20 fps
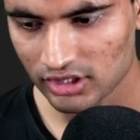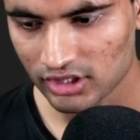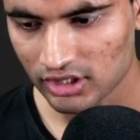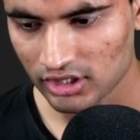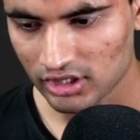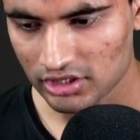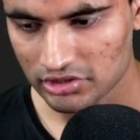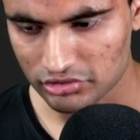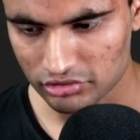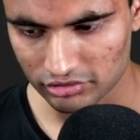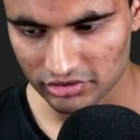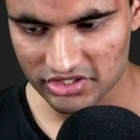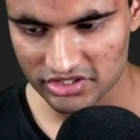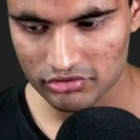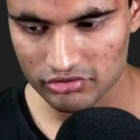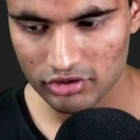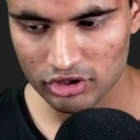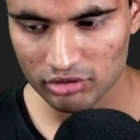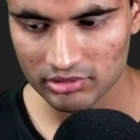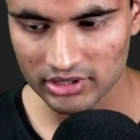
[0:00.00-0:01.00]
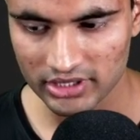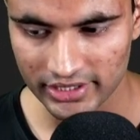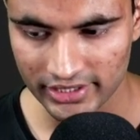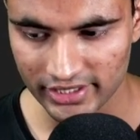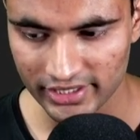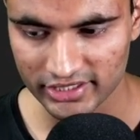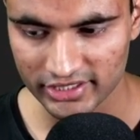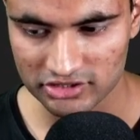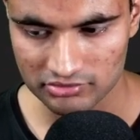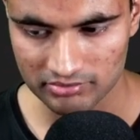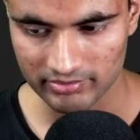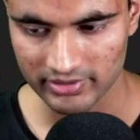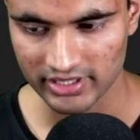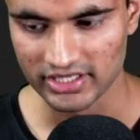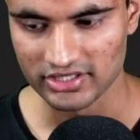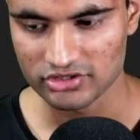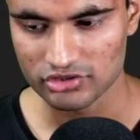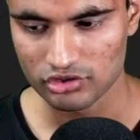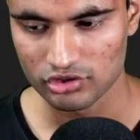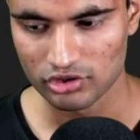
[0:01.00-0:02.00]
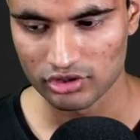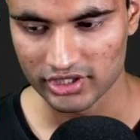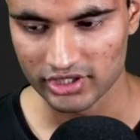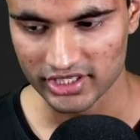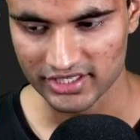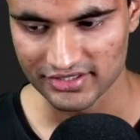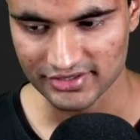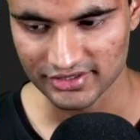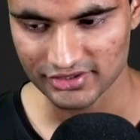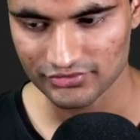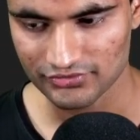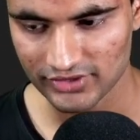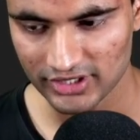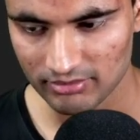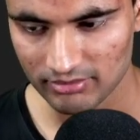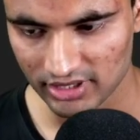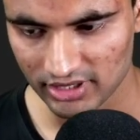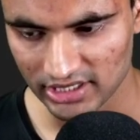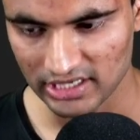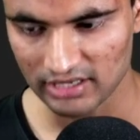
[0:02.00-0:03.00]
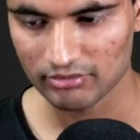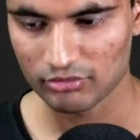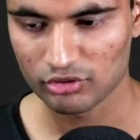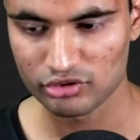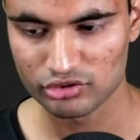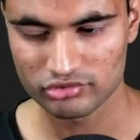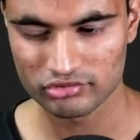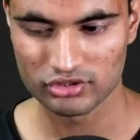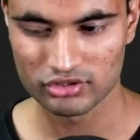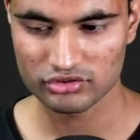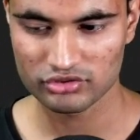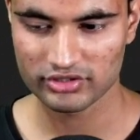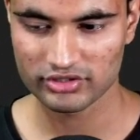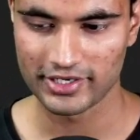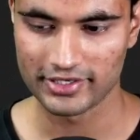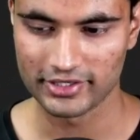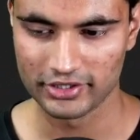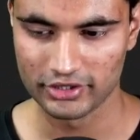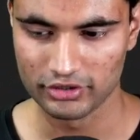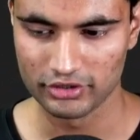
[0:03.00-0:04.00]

So this is going to be the index.page.tsx file, but I'm going to also create a new